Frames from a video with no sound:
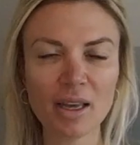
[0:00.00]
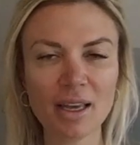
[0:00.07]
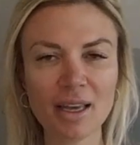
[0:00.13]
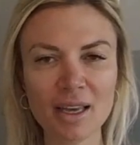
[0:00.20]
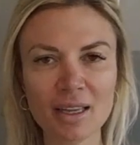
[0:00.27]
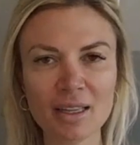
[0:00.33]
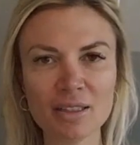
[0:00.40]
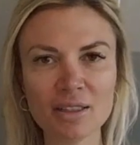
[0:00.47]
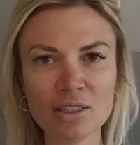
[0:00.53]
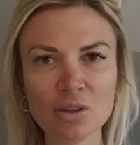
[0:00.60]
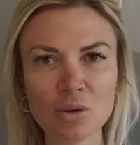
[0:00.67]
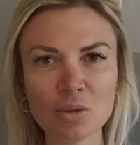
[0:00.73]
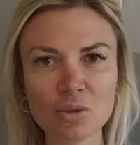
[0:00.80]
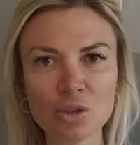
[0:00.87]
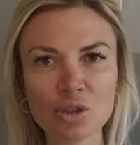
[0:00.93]
And
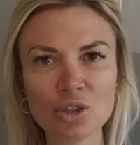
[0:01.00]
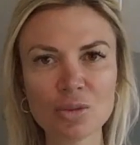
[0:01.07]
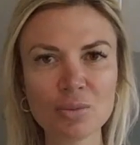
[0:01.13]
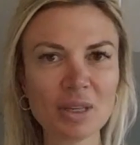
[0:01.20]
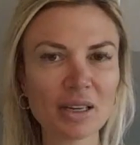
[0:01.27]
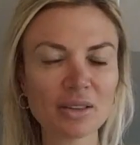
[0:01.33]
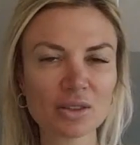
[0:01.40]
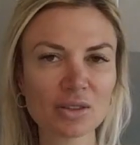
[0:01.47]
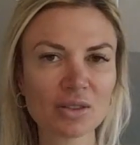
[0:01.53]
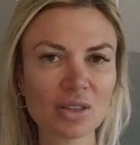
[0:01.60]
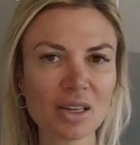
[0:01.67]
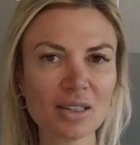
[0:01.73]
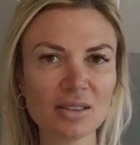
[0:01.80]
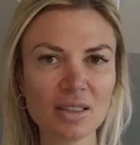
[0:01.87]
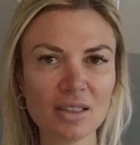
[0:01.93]
you should be
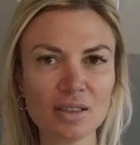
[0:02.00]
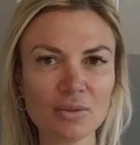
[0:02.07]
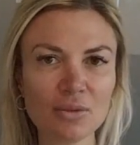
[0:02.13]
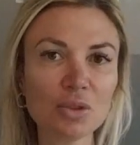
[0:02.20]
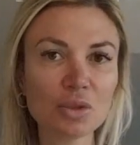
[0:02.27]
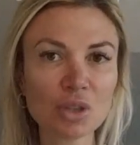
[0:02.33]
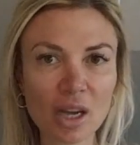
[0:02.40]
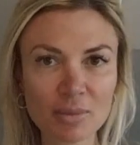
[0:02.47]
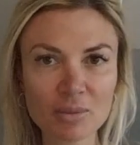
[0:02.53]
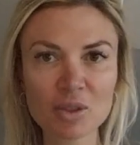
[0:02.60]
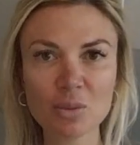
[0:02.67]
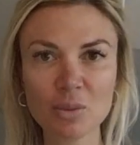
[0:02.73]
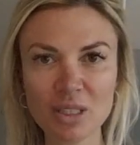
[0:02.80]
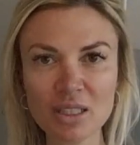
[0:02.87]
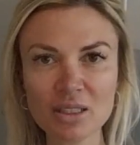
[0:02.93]
exercising a few times
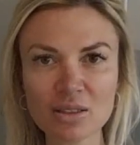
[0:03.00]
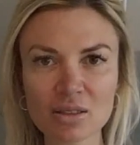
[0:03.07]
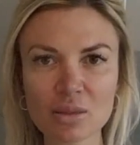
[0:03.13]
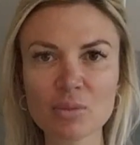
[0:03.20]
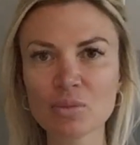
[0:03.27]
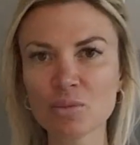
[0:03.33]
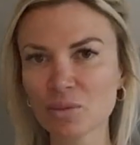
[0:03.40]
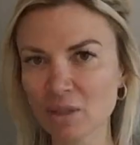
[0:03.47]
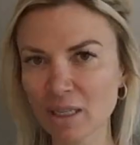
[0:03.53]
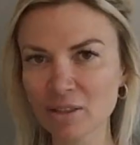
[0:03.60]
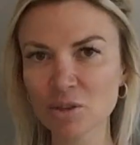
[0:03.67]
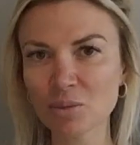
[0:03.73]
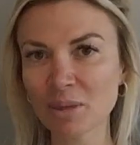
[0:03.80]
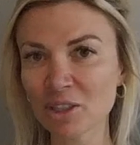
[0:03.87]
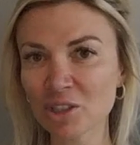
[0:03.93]
a week. Some,
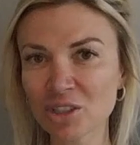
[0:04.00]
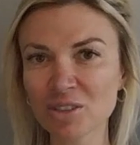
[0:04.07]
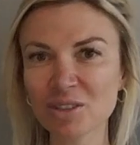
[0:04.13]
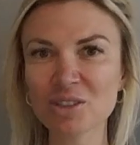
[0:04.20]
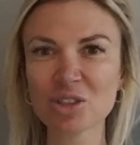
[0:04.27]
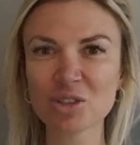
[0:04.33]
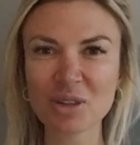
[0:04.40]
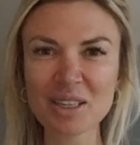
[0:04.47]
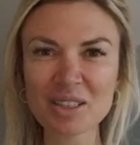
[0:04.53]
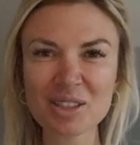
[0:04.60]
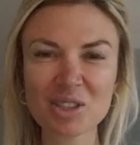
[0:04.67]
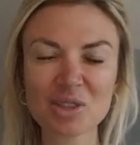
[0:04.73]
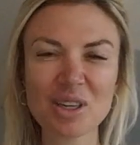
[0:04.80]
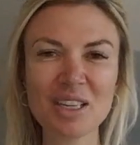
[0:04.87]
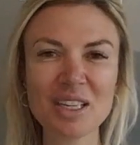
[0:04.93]
as you mentioned,
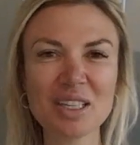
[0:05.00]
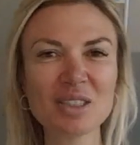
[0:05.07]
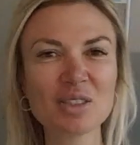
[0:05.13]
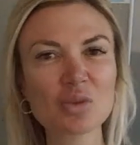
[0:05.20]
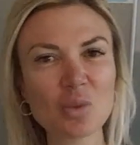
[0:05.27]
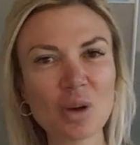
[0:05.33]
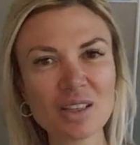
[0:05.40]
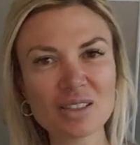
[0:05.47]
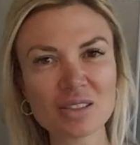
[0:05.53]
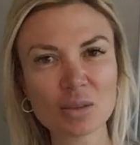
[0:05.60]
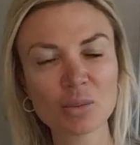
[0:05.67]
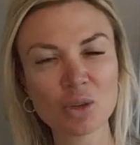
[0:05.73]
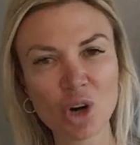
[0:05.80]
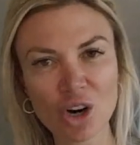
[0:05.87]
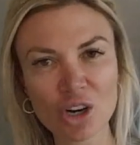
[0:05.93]
strength training as well as
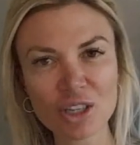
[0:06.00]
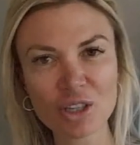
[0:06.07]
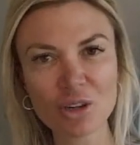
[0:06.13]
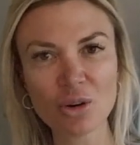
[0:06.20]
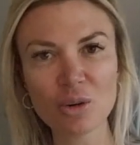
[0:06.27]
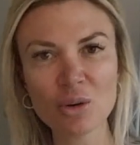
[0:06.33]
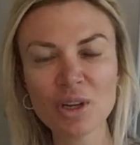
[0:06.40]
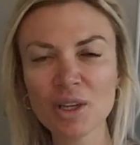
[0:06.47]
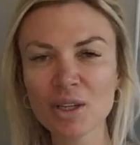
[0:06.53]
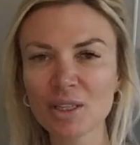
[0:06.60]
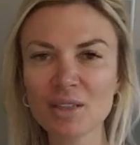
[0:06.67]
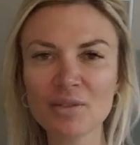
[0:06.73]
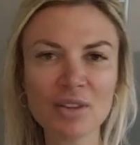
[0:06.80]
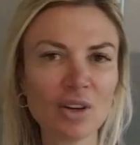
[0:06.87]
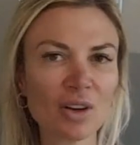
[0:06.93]
some cardio.
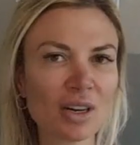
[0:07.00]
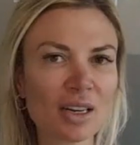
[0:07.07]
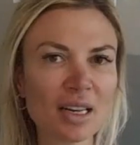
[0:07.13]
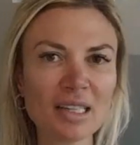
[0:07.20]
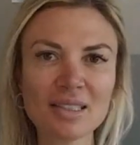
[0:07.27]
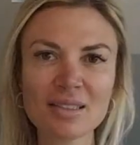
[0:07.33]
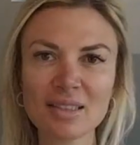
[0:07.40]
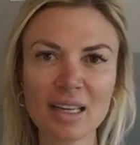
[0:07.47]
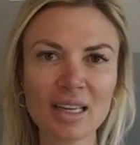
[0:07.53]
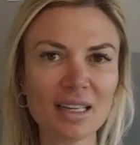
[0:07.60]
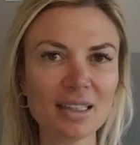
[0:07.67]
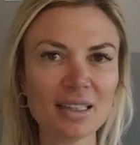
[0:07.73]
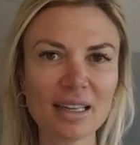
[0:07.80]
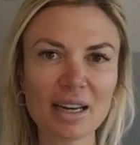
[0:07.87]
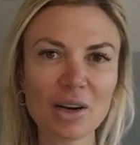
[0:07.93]
Even on a nice
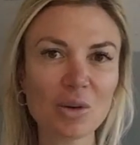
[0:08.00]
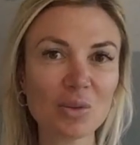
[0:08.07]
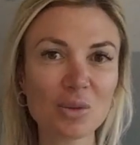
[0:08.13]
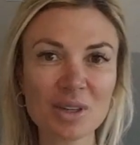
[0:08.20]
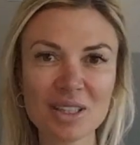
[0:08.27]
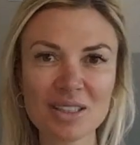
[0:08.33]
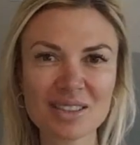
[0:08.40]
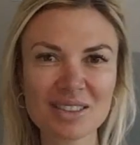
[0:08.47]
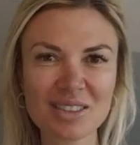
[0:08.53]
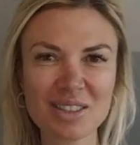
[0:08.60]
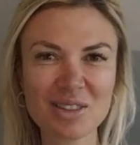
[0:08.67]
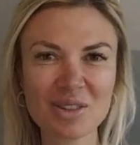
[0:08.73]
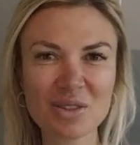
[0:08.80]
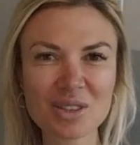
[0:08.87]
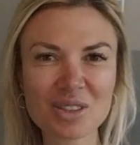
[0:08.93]
day, get out when it's
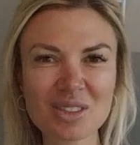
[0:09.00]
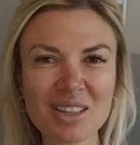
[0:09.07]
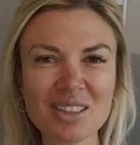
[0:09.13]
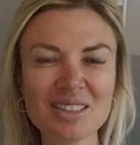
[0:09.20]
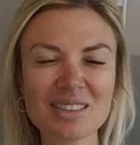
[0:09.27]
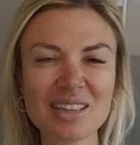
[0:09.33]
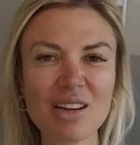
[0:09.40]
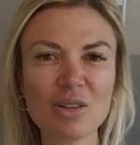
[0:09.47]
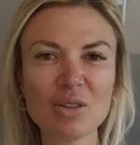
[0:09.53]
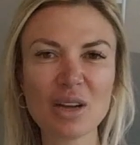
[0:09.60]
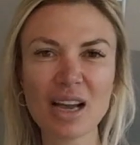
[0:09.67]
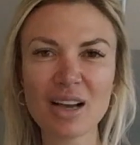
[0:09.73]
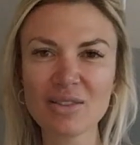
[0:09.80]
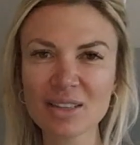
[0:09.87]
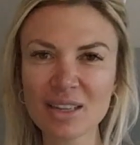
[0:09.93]
the sun is out,
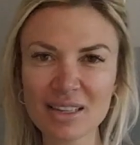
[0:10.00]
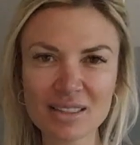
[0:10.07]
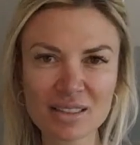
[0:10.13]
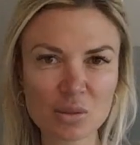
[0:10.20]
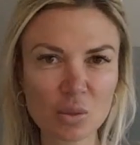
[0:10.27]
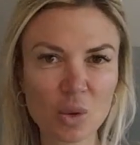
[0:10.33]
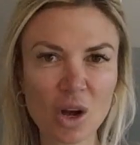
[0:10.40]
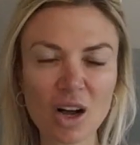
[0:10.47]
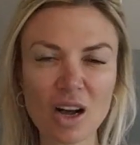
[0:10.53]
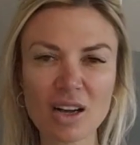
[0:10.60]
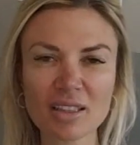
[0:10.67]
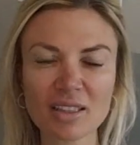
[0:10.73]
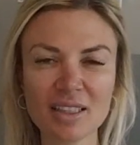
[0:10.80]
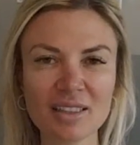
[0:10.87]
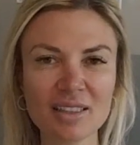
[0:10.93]
have a nice
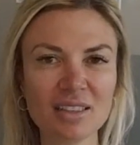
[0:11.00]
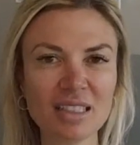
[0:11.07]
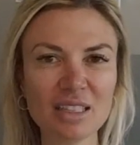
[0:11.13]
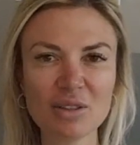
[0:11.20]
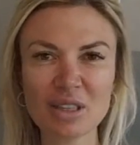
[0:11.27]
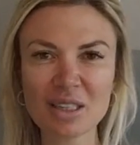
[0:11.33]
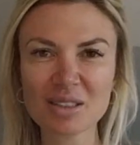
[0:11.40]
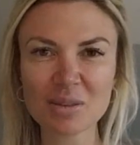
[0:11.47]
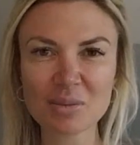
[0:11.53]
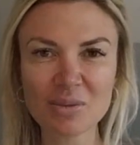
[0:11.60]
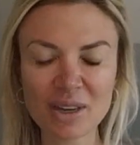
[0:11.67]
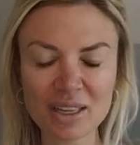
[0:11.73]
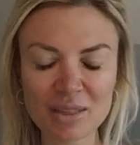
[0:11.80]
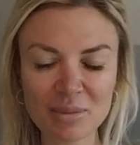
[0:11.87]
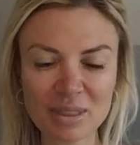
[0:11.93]
walk, and get some
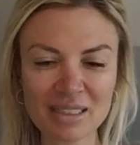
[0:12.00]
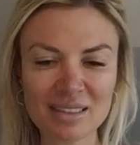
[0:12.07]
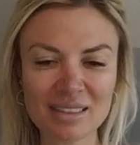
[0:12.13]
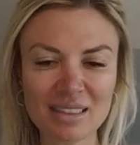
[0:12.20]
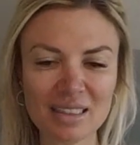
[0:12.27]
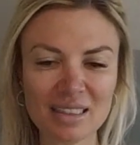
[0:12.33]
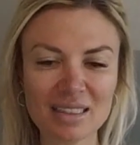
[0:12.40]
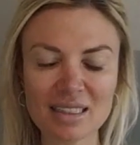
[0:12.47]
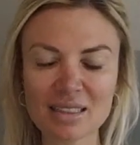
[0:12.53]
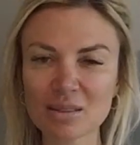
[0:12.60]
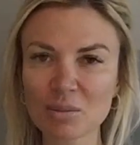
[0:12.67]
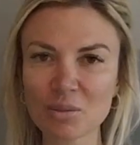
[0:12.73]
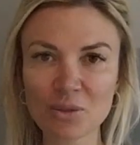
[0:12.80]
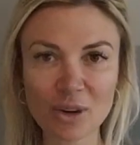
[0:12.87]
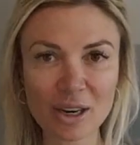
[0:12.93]
vitamin D, get
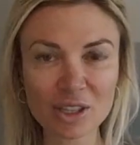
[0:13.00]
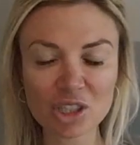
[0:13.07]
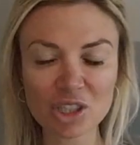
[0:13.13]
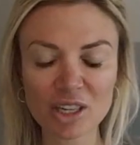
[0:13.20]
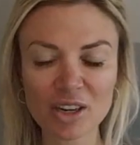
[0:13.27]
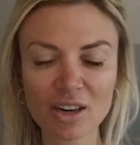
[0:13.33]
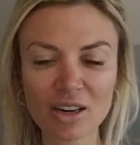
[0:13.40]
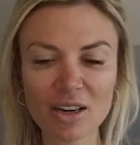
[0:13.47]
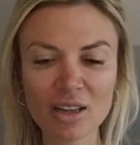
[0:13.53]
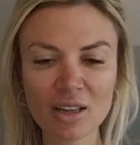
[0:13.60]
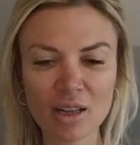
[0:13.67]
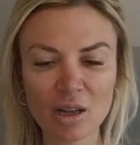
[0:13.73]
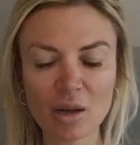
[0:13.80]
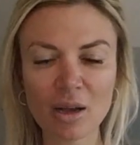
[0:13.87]
some fresh air.